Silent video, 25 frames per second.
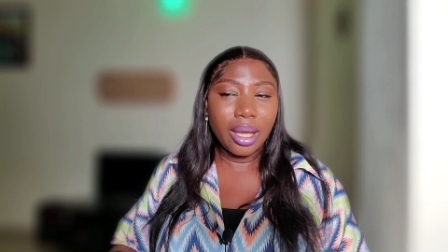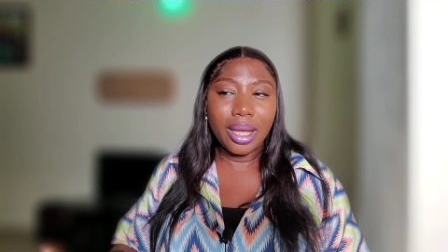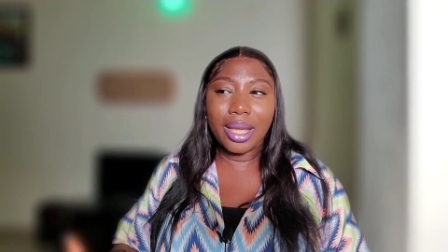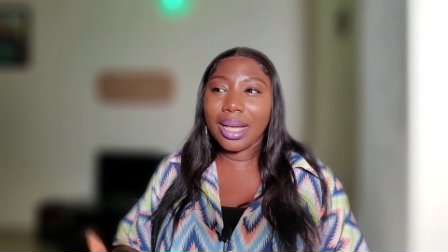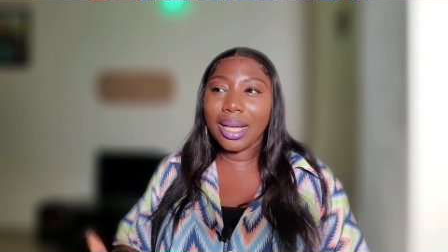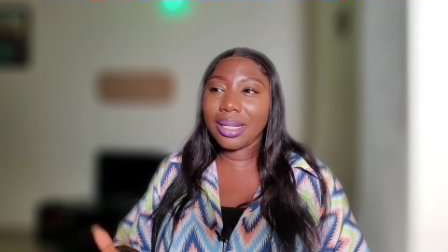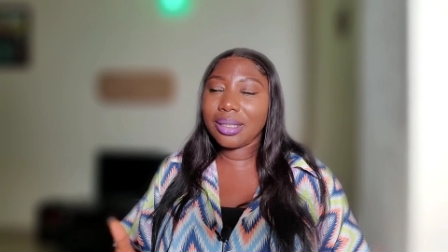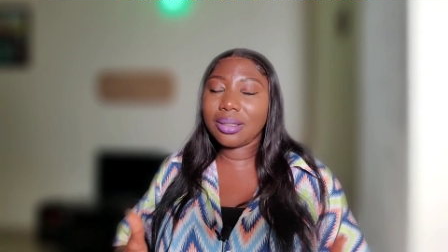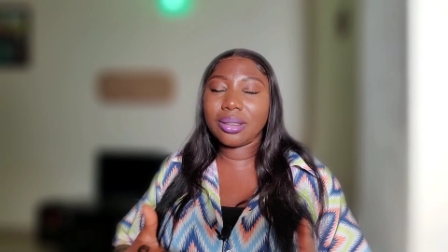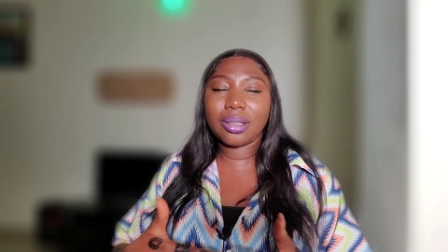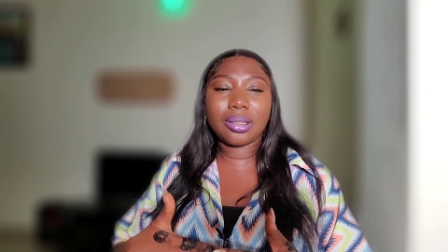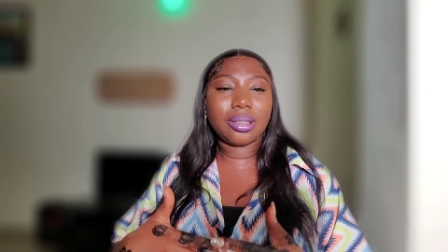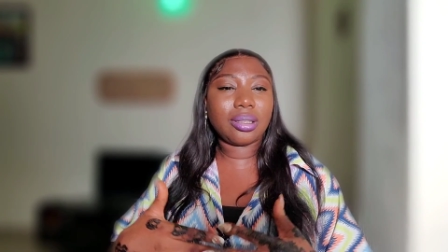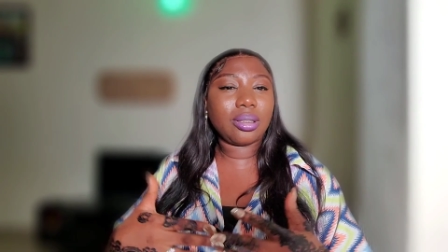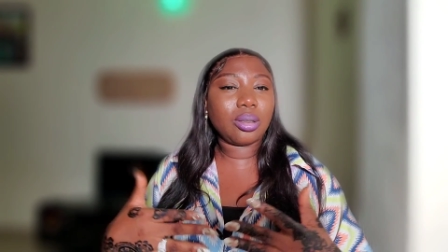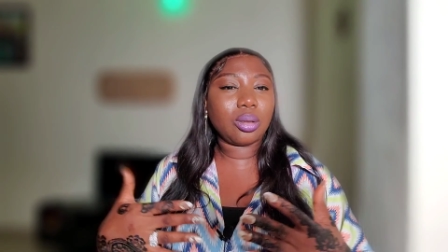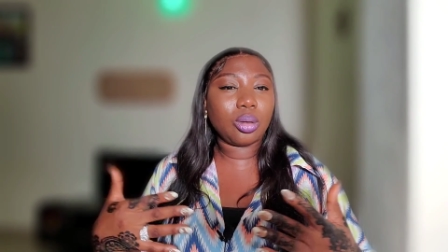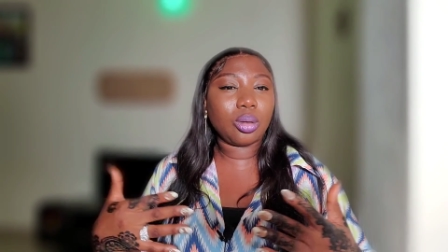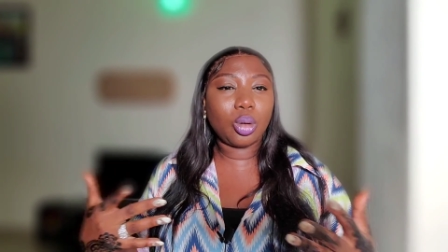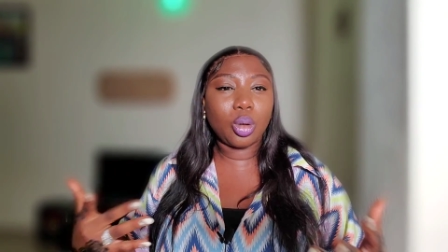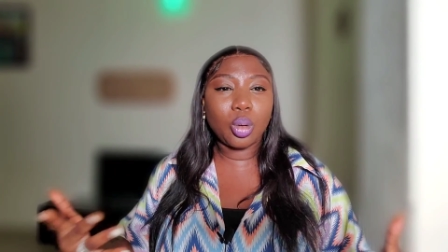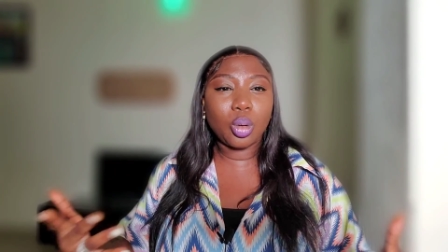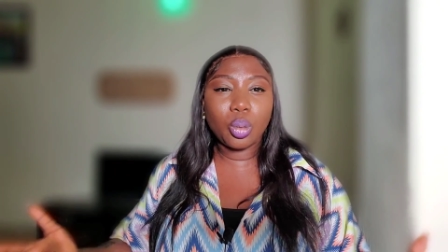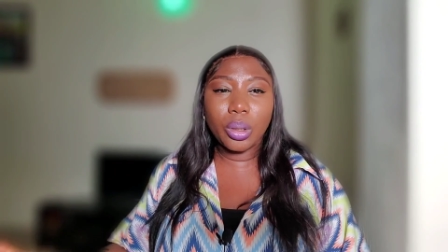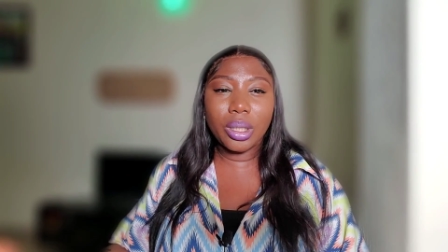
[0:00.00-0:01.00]
It has nothing
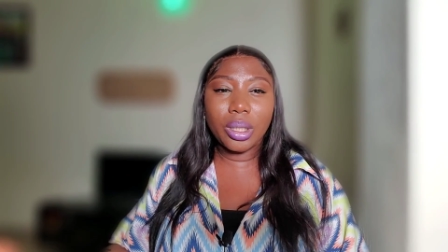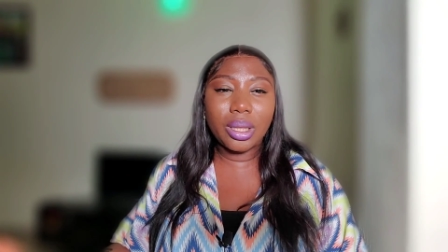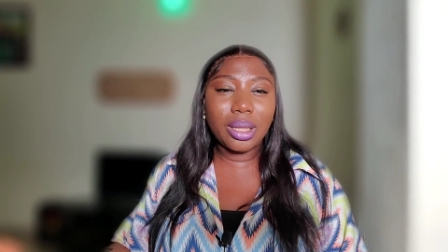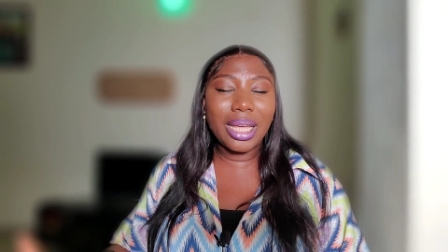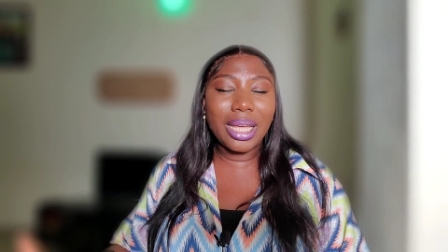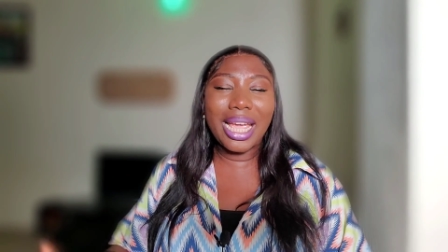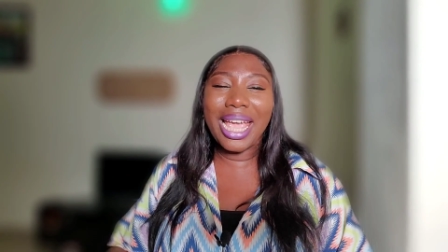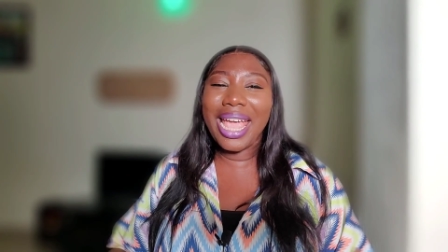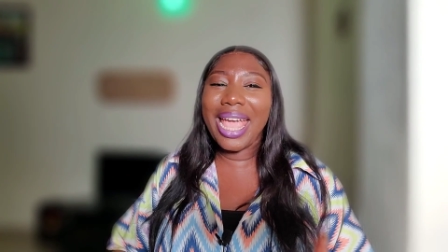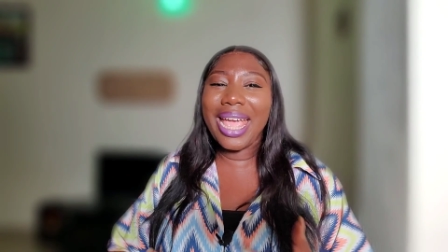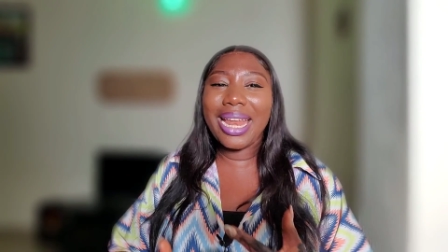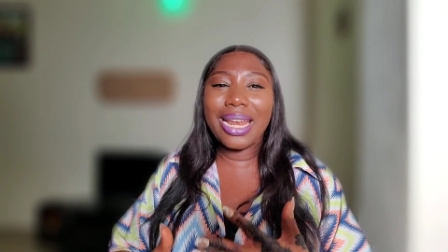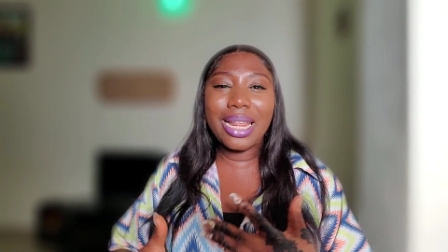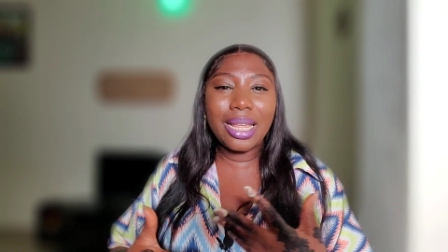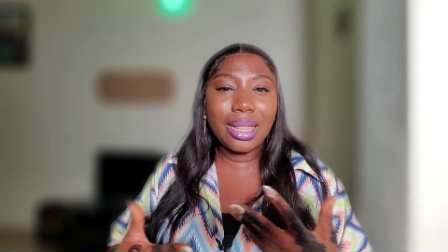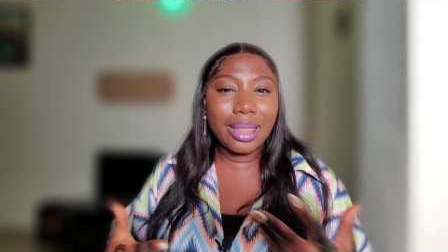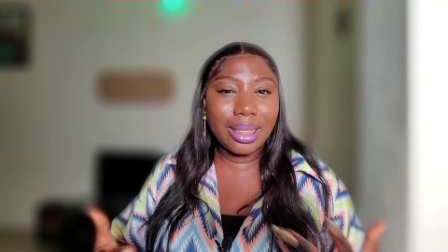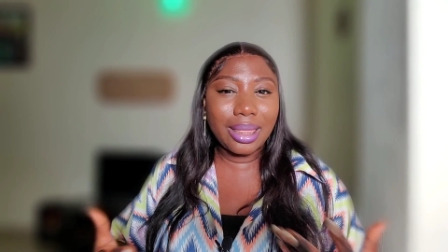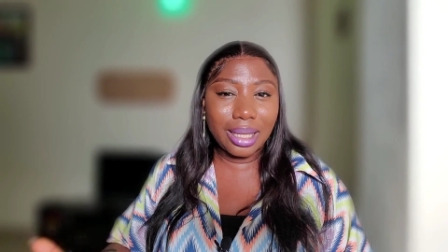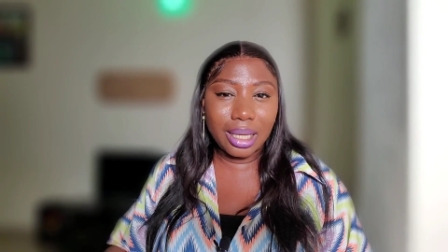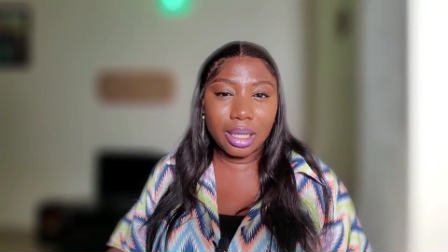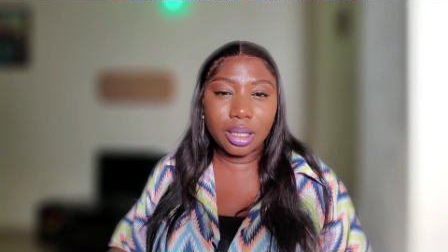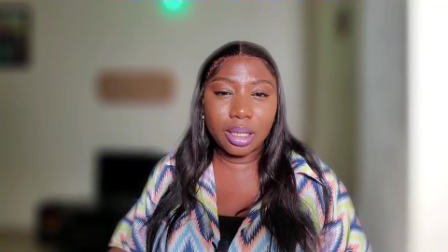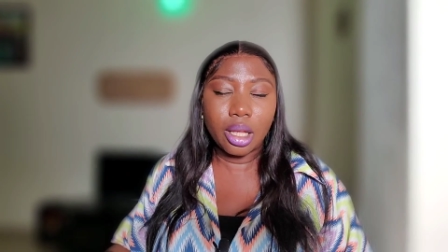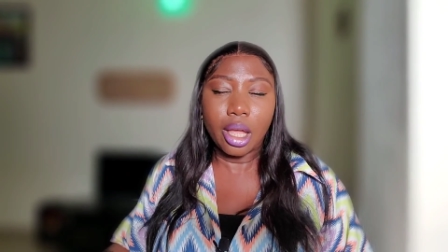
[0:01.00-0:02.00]
to do with
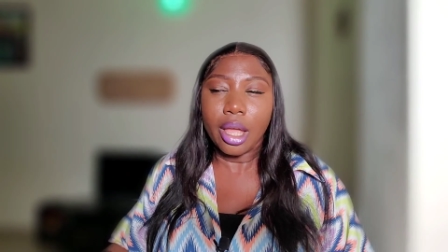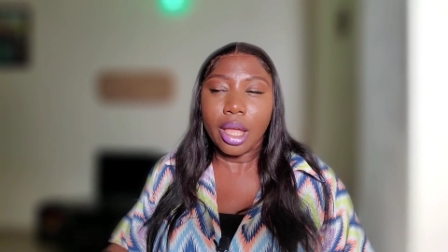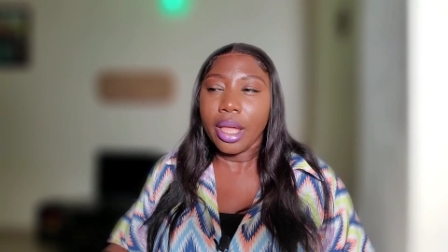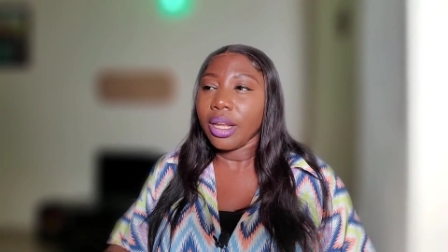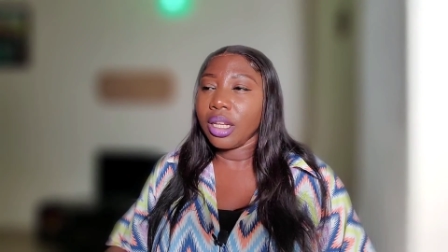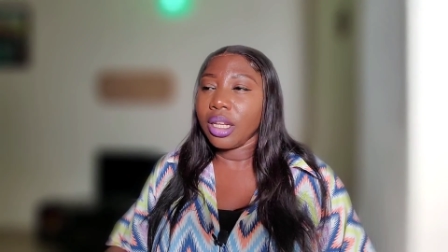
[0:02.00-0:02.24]
anything.